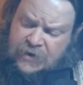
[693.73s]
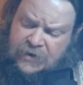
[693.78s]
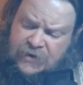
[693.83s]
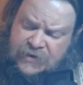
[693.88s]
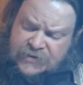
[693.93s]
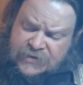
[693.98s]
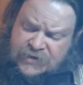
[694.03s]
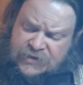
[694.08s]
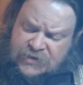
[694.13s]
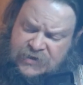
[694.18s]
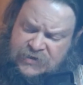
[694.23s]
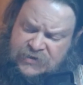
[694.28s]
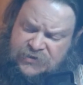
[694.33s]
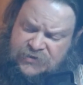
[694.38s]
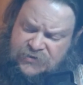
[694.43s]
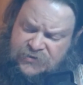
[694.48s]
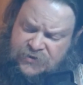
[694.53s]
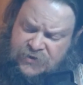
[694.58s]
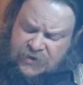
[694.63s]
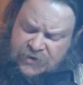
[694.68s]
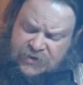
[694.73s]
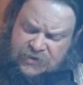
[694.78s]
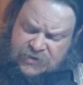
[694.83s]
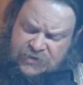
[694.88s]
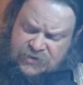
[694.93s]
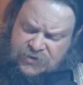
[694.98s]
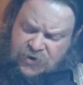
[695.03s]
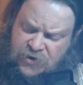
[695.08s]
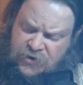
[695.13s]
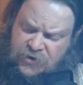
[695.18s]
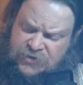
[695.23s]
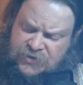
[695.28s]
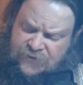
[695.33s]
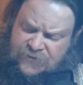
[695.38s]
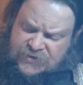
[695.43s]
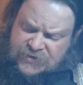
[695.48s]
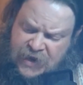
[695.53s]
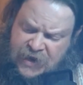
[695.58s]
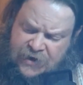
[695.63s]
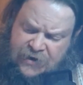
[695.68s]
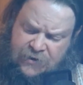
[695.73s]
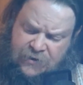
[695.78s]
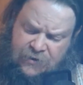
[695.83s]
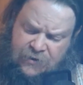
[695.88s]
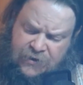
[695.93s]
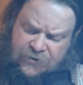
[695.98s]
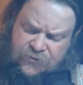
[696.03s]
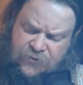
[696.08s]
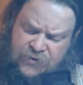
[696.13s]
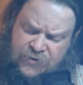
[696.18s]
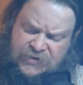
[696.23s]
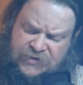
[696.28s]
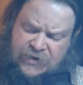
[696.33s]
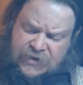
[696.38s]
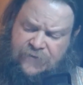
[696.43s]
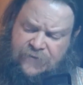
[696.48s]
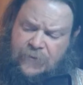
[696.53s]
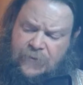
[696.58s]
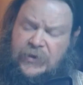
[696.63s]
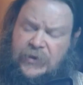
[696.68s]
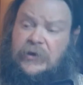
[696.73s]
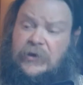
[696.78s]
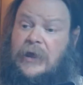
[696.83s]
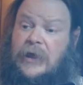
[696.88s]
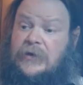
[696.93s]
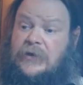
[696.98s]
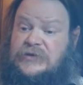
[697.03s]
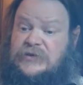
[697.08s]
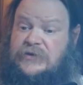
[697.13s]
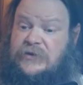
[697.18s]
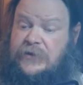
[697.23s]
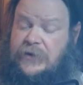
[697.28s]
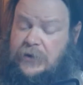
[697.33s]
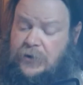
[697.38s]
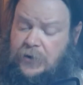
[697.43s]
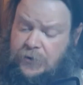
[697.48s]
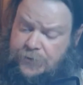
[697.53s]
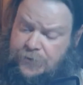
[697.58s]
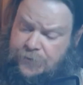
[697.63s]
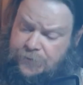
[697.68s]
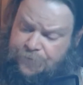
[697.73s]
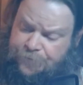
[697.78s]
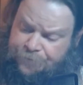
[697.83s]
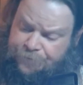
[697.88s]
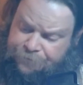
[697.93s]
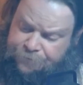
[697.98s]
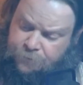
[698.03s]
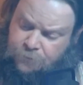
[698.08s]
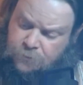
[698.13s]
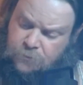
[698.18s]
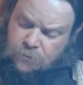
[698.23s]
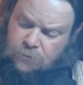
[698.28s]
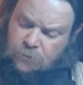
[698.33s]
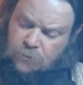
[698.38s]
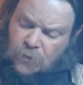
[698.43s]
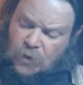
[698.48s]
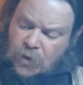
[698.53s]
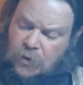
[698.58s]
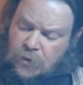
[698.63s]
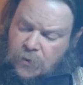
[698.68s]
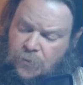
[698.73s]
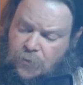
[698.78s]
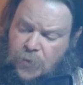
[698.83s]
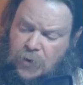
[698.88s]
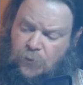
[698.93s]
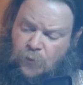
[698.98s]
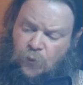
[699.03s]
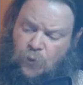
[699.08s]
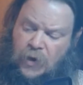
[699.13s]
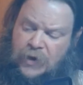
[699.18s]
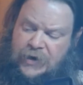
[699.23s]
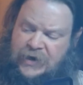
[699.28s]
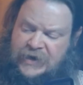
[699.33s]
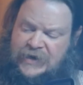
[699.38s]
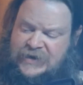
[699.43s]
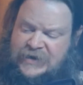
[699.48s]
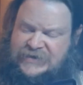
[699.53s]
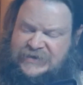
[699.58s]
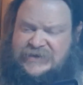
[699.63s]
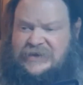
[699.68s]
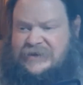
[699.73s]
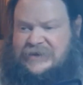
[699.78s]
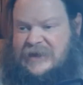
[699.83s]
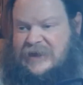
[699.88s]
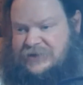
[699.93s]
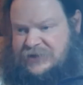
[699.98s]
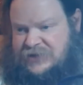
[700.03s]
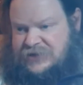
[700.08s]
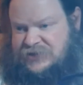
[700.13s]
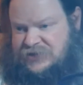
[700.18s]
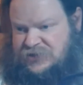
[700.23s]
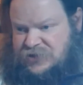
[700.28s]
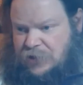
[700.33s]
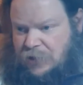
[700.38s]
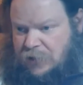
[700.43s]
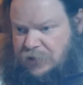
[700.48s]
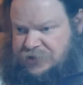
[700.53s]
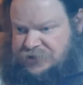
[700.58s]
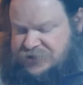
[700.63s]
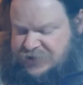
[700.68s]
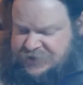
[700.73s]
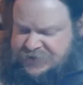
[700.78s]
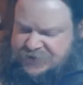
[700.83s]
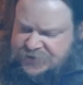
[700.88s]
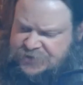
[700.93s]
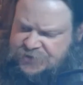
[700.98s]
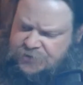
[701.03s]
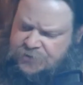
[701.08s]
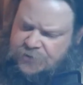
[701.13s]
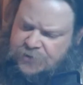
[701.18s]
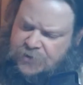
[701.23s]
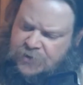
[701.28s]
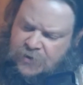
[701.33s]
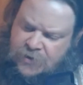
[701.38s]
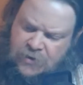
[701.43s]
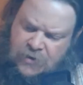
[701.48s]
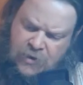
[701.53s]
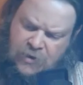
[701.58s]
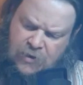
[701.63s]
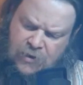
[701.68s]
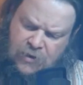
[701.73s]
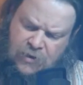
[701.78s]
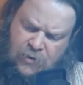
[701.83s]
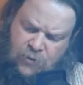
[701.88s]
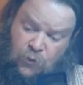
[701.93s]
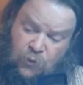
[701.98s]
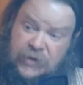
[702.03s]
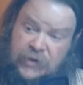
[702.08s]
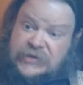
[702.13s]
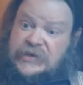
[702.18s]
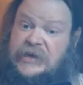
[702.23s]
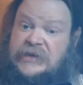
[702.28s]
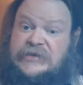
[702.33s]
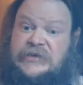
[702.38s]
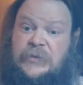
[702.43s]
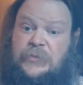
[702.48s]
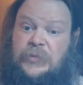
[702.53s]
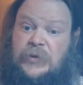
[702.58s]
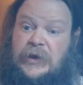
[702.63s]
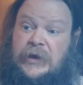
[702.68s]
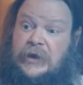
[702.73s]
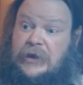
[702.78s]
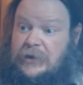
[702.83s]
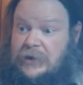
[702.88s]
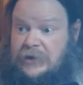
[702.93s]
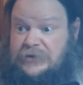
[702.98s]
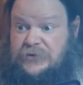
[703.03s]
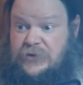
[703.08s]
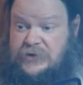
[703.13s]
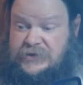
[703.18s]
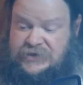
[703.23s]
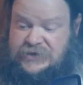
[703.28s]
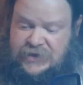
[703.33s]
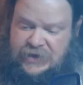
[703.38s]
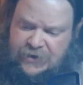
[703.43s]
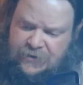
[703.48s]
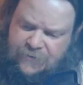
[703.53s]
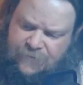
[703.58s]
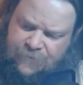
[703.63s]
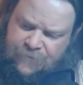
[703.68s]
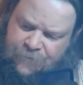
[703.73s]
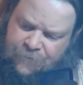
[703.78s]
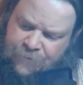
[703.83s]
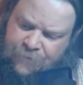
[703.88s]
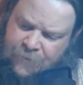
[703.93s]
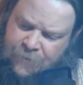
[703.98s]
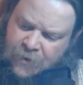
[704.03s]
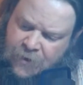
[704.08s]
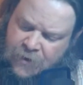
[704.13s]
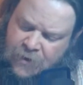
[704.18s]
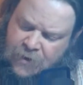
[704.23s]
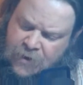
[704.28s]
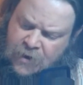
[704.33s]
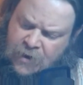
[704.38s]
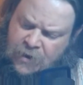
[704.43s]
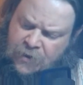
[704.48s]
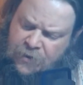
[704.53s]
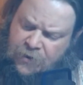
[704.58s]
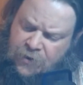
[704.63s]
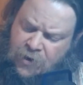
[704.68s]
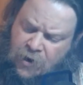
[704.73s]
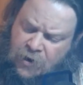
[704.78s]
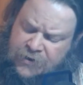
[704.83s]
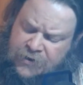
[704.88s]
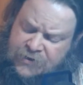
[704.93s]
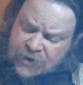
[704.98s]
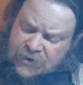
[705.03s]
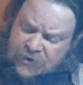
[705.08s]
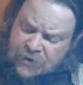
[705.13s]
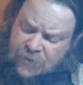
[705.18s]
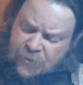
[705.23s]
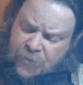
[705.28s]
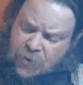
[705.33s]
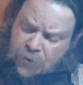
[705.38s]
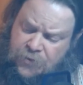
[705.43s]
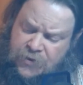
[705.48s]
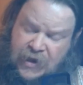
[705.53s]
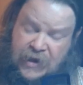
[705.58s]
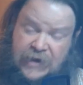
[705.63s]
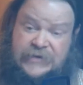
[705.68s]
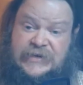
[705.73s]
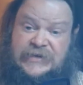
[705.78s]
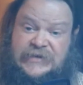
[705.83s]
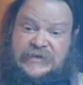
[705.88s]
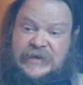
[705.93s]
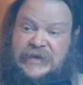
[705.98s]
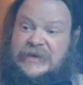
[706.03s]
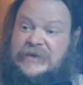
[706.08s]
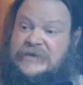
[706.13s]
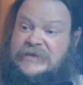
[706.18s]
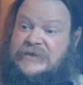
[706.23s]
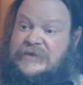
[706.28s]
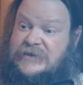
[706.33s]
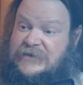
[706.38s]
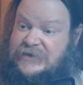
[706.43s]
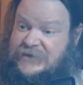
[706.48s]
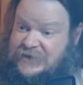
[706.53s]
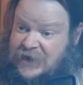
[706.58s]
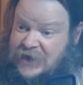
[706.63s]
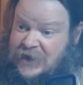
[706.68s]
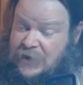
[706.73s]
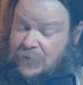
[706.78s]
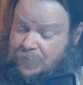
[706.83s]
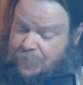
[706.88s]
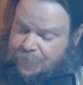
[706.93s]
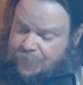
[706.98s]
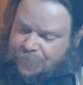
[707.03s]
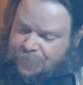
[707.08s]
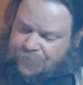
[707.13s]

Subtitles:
is a discharge of static electricity from the clouds to the earth. But what is it that discharges? We say simply electricity. The content in both cases is the same.